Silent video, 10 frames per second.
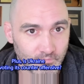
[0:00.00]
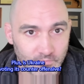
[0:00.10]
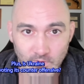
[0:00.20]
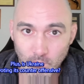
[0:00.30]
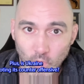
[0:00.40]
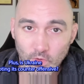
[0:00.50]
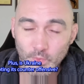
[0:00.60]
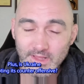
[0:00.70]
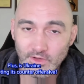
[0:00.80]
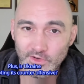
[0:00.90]
The more
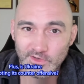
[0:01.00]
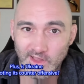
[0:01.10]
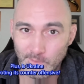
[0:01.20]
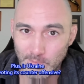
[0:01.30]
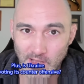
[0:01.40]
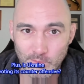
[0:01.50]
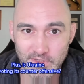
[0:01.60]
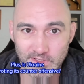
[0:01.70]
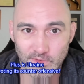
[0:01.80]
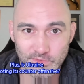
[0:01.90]
we learn about
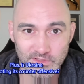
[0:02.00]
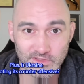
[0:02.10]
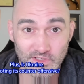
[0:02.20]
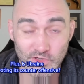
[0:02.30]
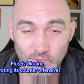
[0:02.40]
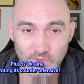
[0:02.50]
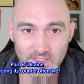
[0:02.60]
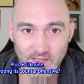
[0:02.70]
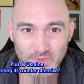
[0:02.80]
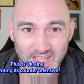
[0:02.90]
Prigozhin's coup
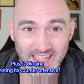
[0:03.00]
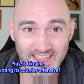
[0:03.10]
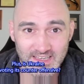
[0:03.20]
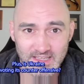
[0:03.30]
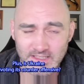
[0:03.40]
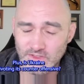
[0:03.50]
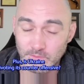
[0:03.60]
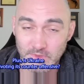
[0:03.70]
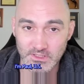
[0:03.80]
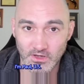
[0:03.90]
attempt and its
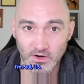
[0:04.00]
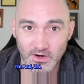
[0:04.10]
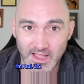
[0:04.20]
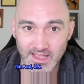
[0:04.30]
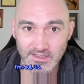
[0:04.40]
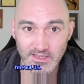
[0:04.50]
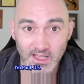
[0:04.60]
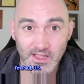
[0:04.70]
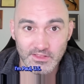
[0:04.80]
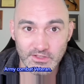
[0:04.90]
bizarre end,
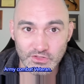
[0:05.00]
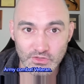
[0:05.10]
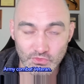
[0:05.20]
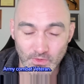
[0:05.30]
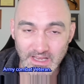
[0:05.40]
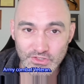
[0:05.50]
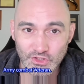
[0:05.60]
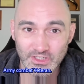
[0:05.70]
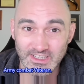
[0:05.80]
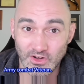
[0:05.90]
the
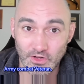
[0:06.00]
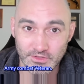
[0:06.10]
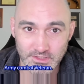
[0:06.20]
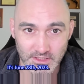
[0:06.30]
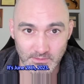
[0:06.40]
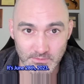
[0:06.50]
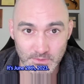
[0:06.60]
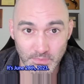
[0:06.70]
stranger it all seems.